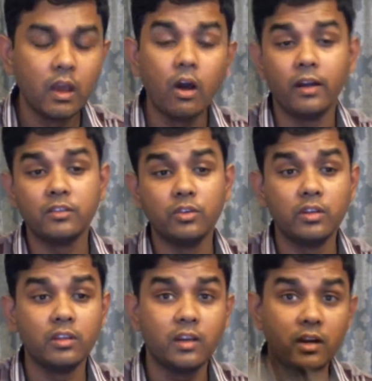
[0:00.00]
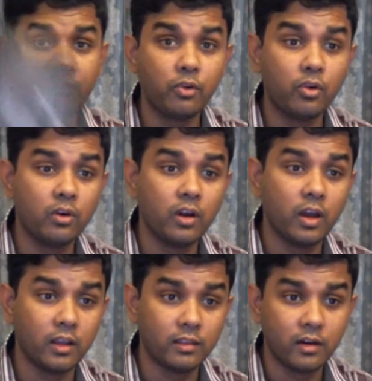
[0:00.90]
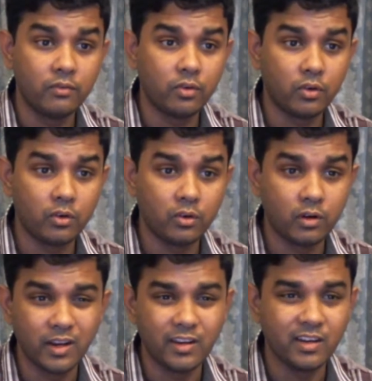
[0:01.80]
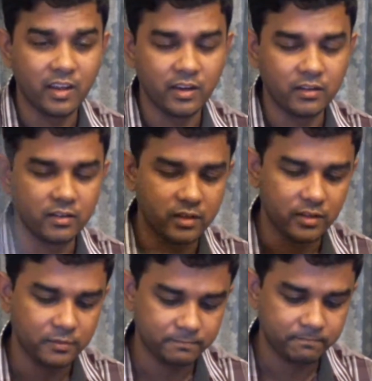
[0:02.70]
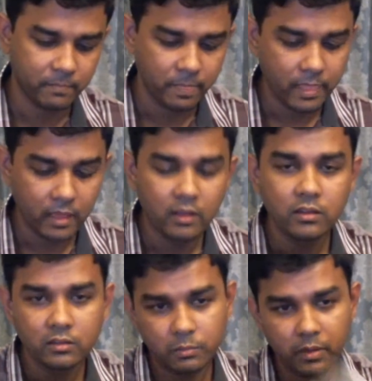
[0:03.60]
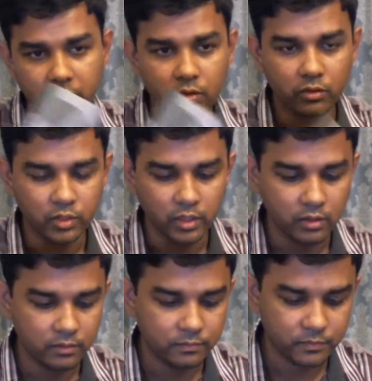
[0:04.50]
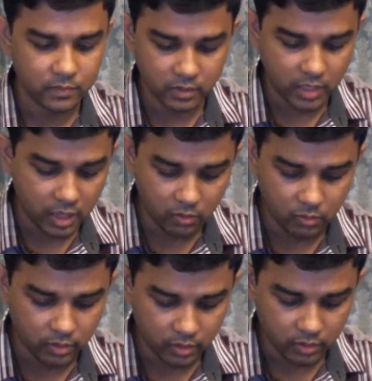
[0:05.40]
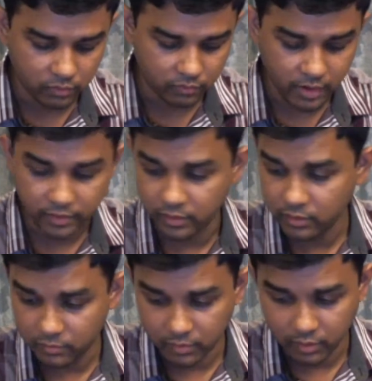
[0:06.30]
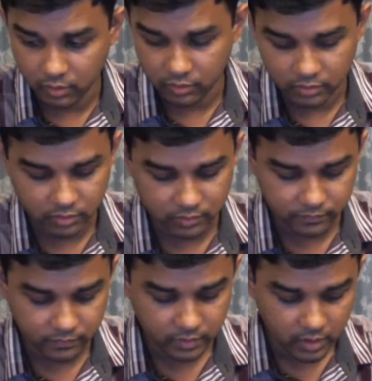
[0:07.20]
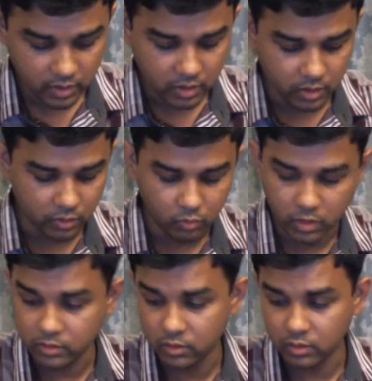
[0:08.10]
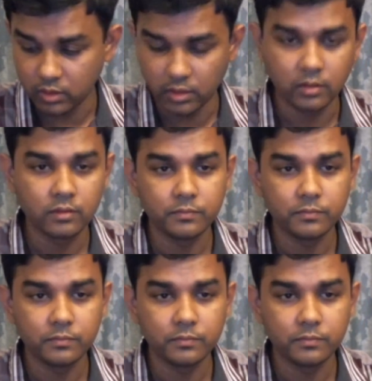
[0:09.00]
Actually, 34, uh, 34.99. Yeah, it's pretty good deal. Now we cannot find it because it was on the